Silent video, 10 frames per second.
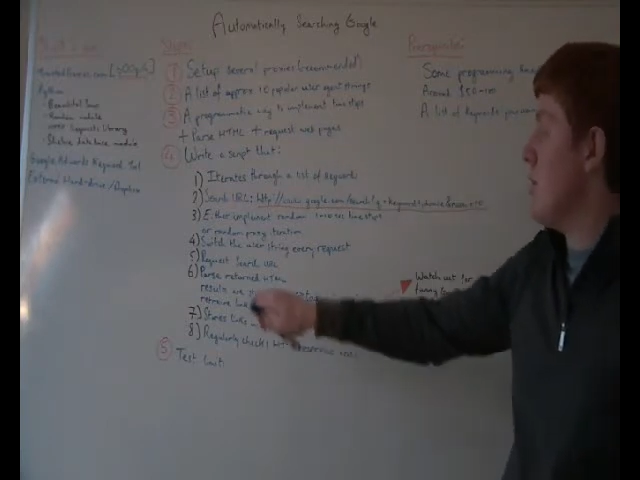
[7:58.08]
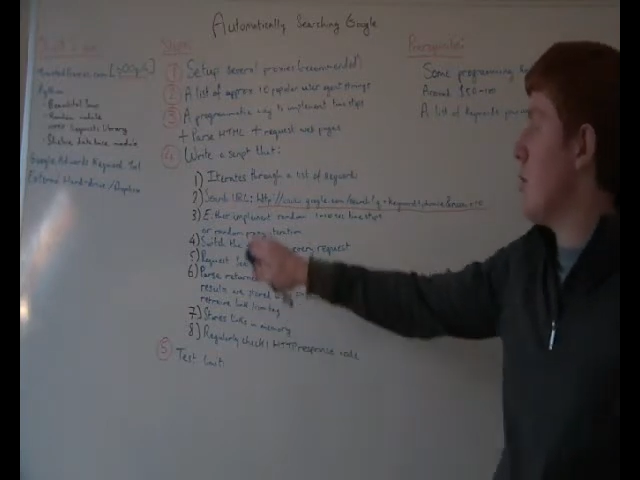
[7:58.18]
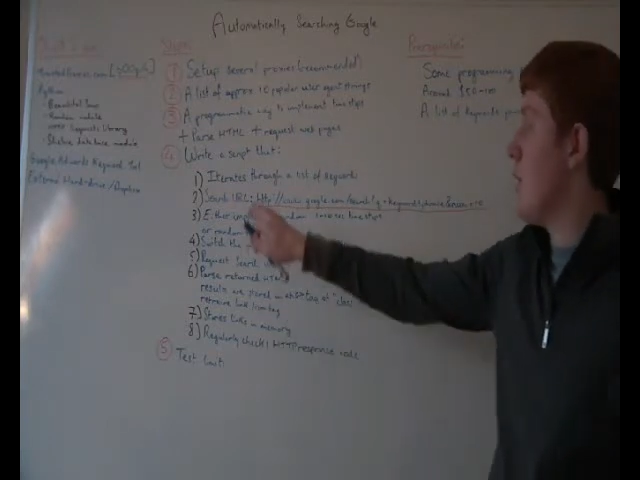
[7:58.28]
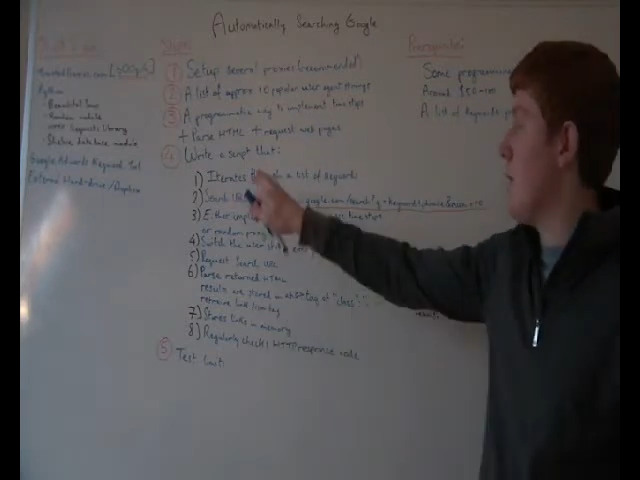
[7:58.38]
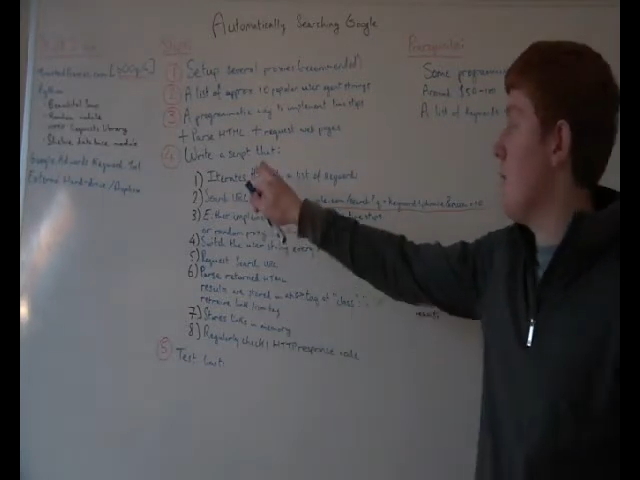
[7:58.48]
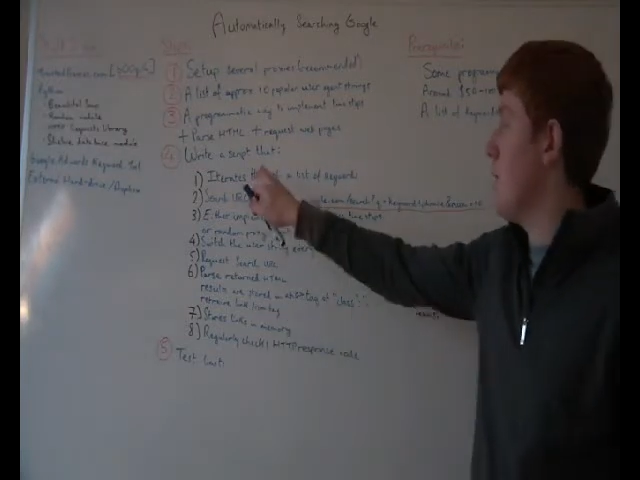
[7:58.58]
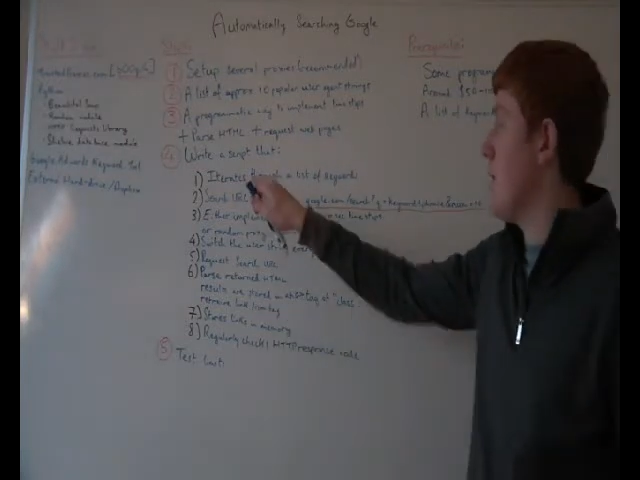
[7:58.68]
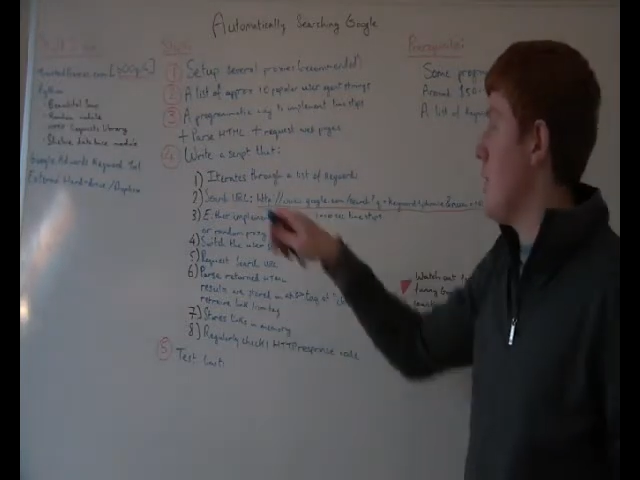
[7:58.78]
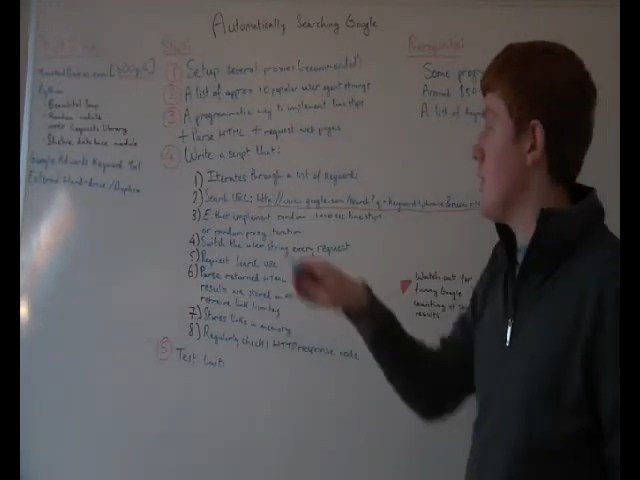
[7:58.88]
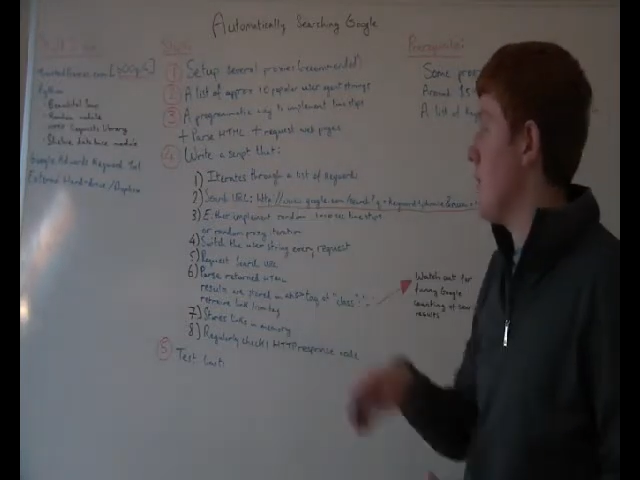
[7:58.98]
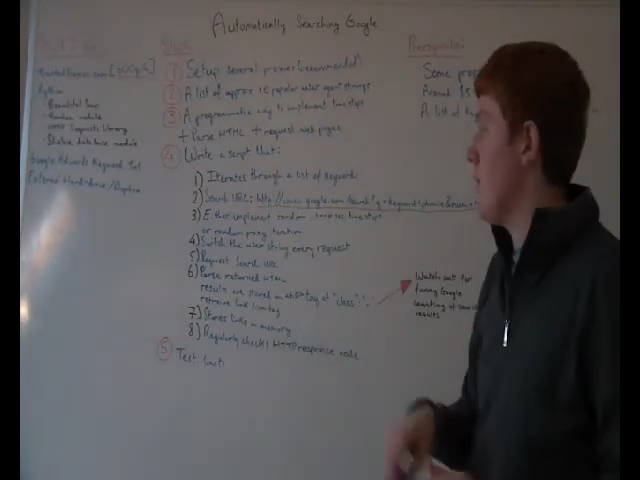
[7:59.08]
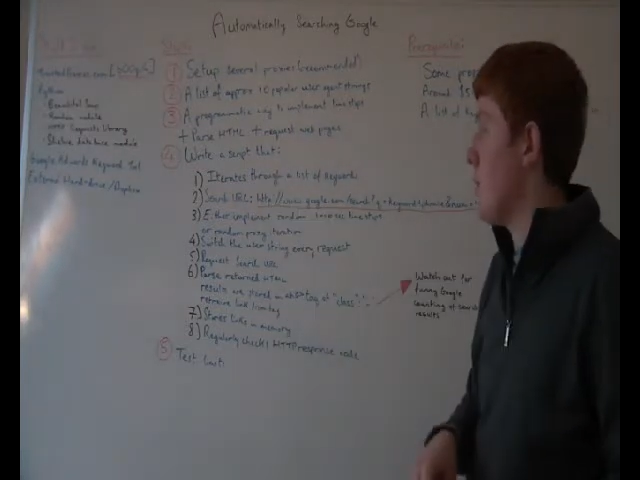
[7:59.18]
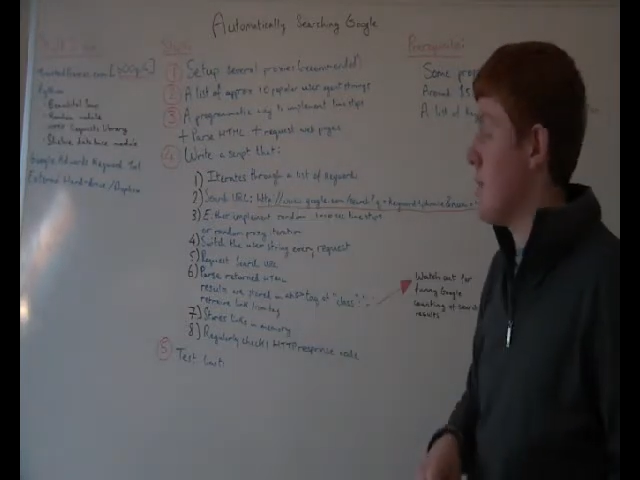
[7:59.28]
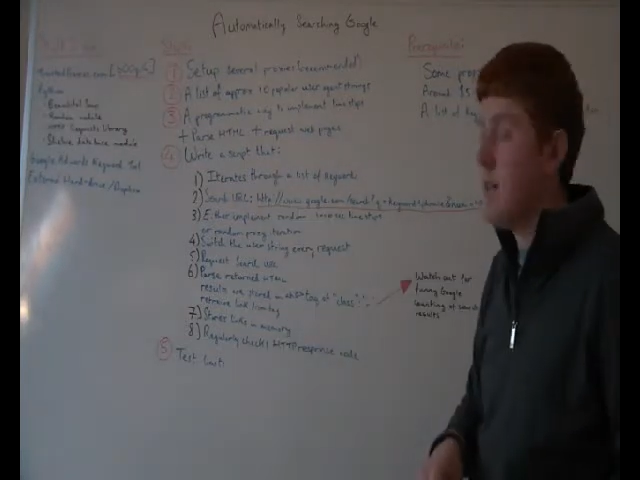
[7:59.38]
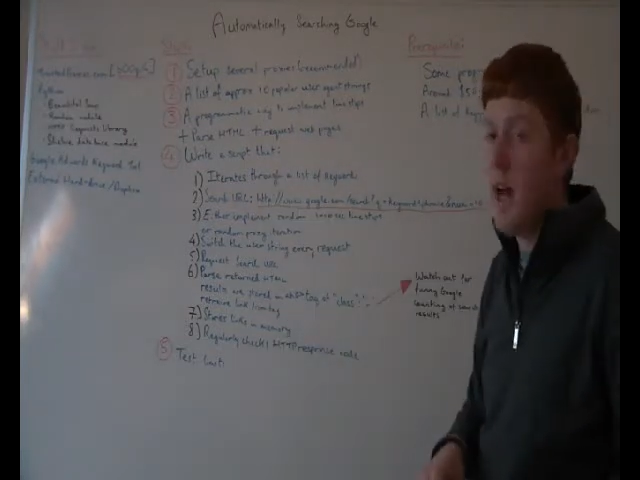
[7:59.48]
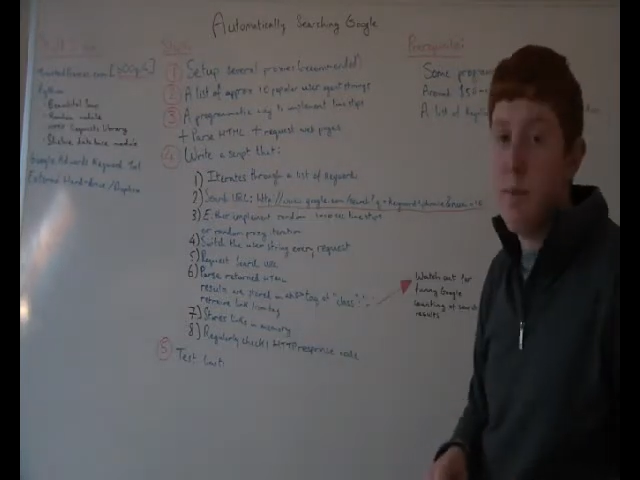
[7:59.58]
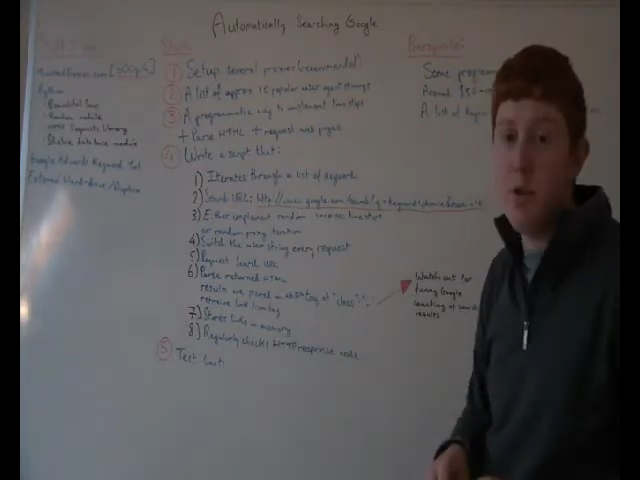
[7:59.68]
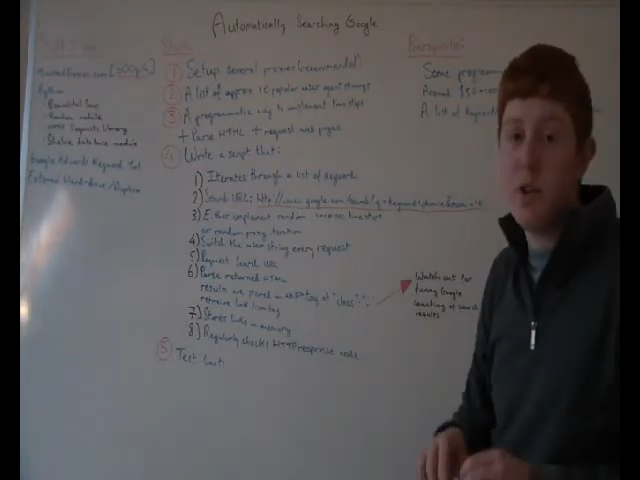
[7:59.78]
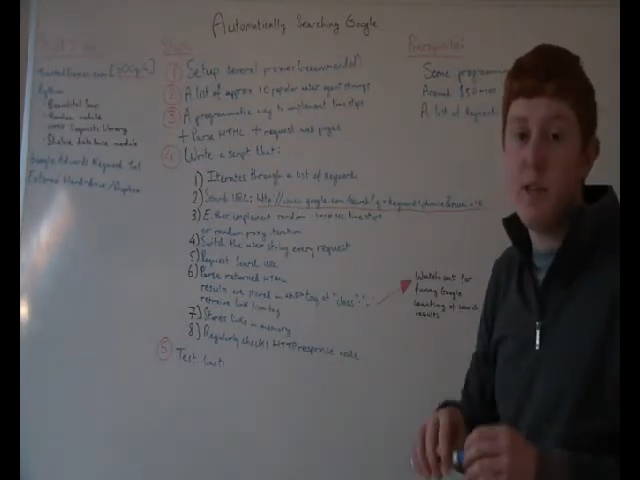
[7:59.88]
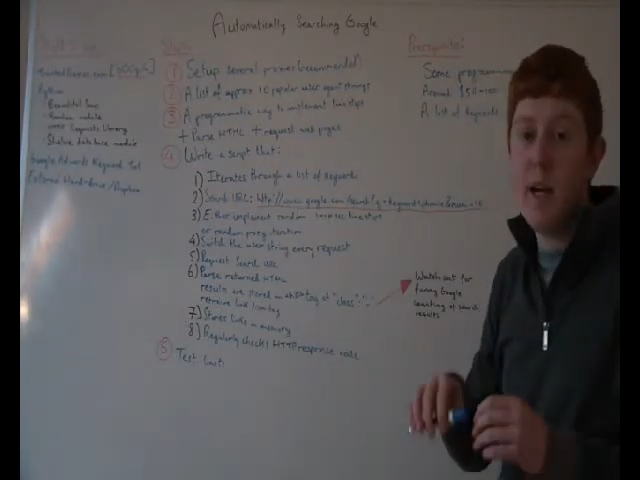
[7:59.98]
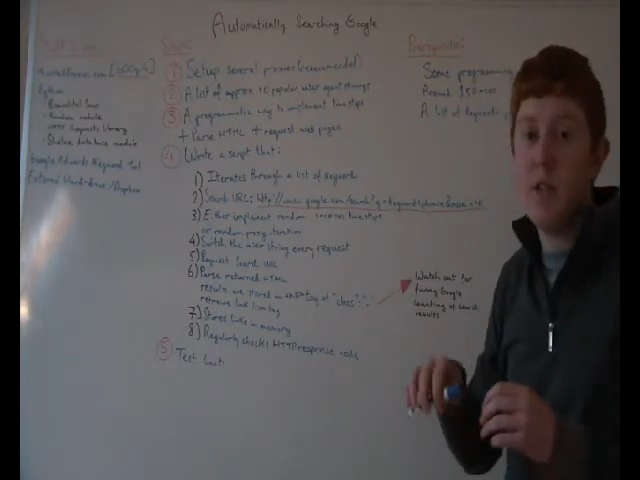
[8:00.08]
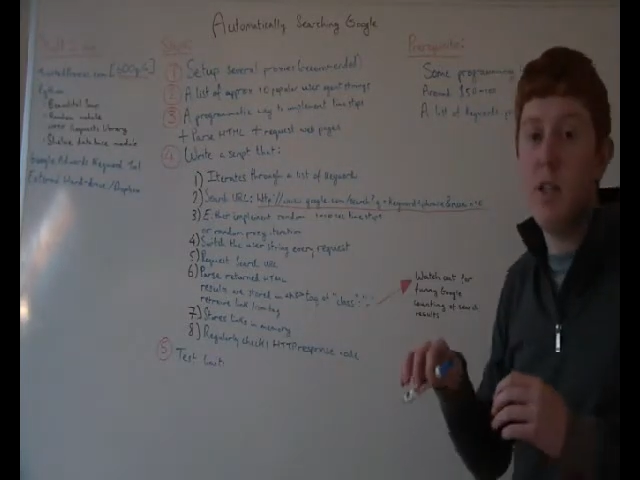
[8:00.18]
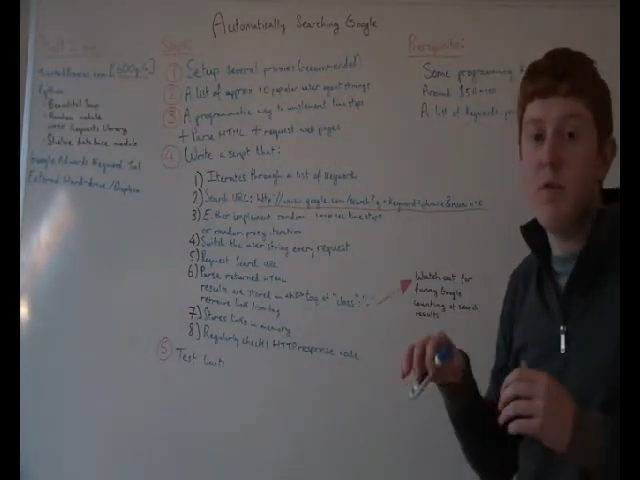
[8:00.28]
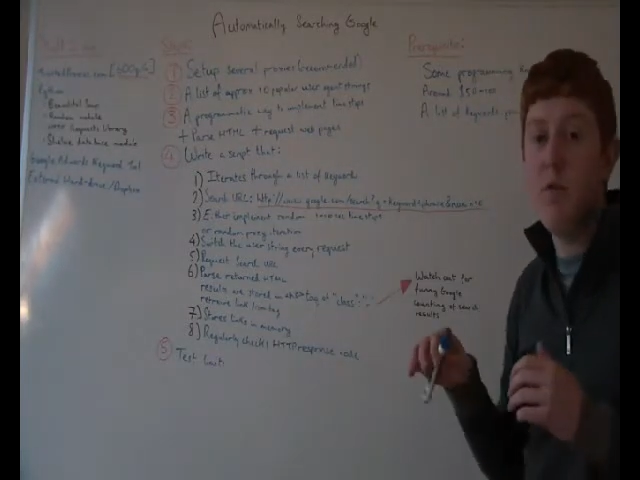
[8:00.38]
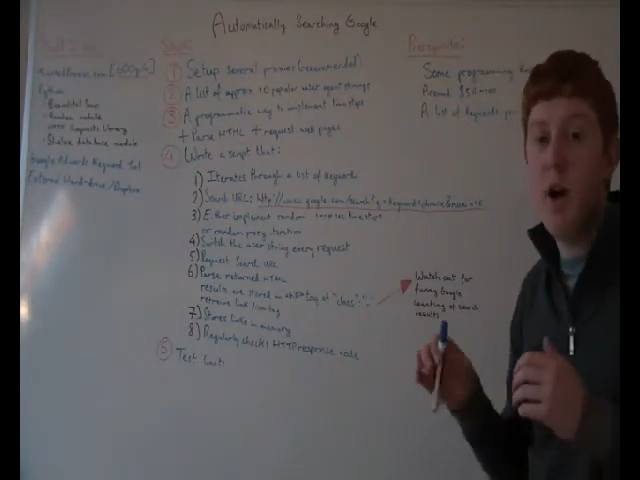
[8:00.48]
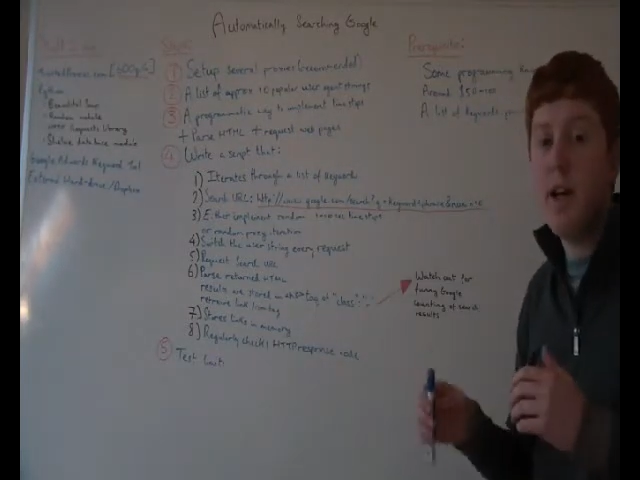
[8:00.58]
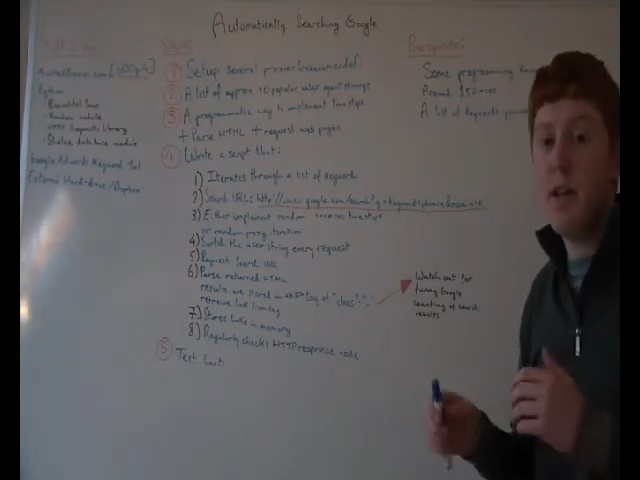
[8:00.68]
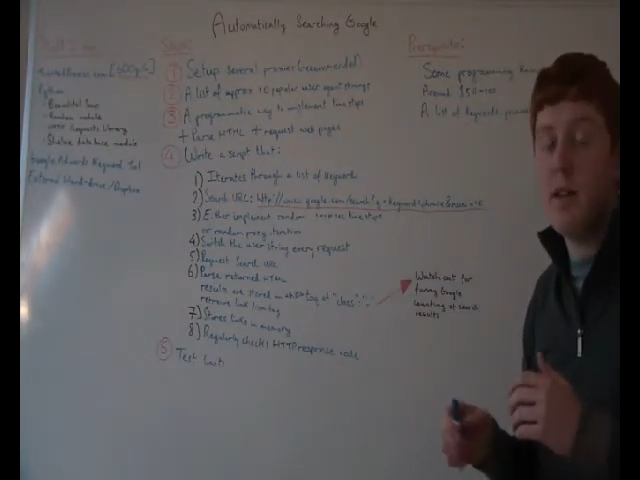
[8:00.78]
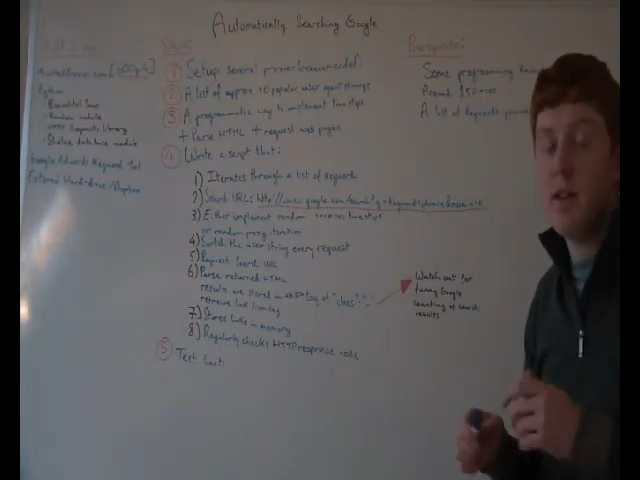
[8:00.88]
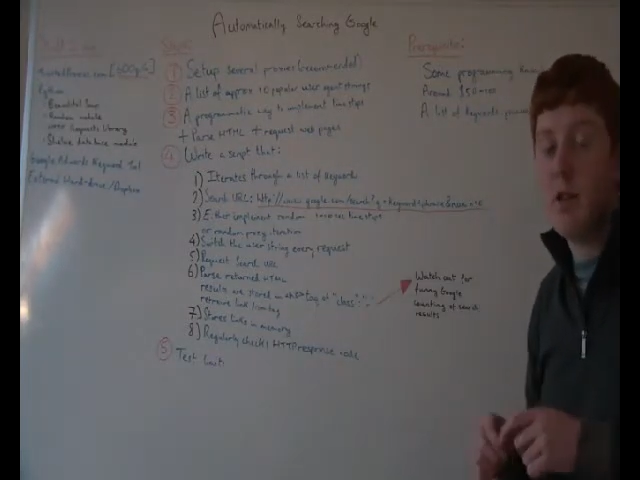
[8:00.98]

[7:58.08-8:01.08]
you are moving on to the 4th step, which is actually writing the